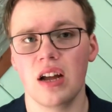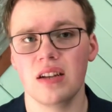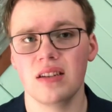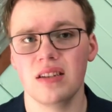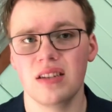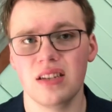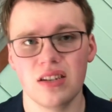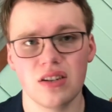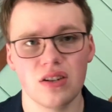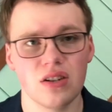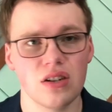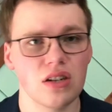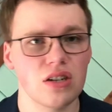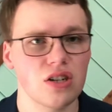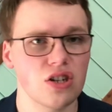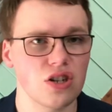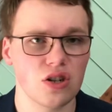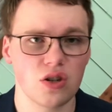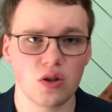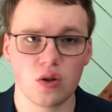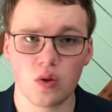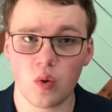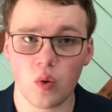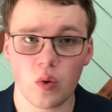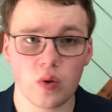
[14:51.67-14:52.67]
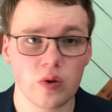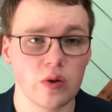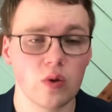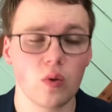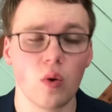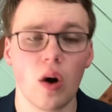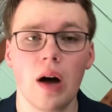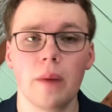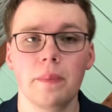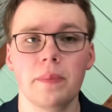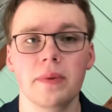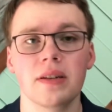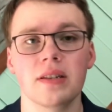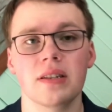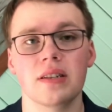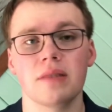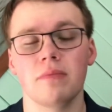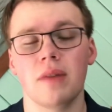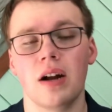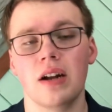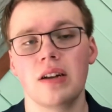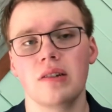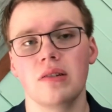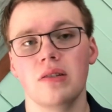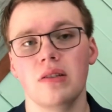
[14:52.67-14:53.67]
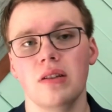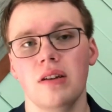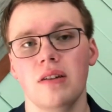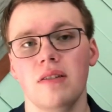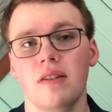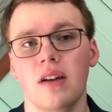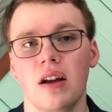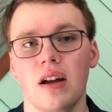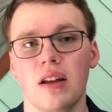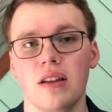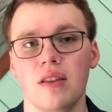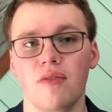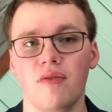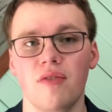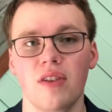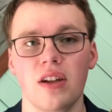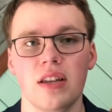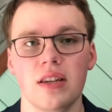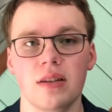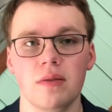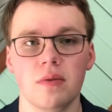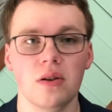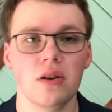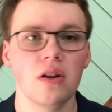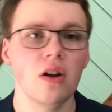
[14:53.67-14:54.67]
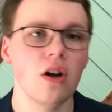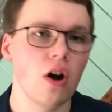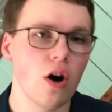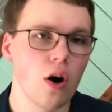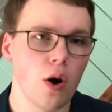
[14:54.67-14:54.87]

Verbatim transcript: deals, just sw swapping some minor league uh, defensemen,